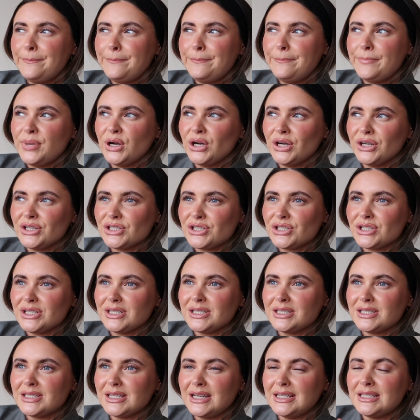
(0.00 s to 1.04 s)

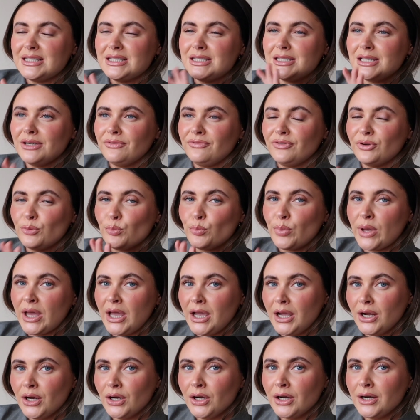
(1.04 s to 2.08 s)
purchase a different
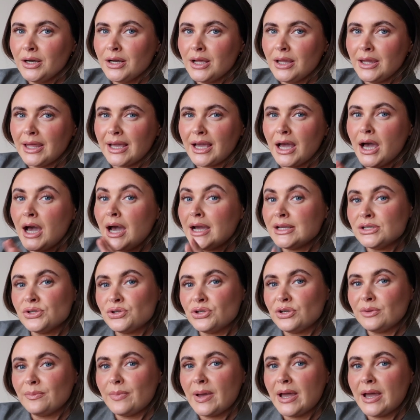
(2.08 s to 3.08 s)
pair, like a high street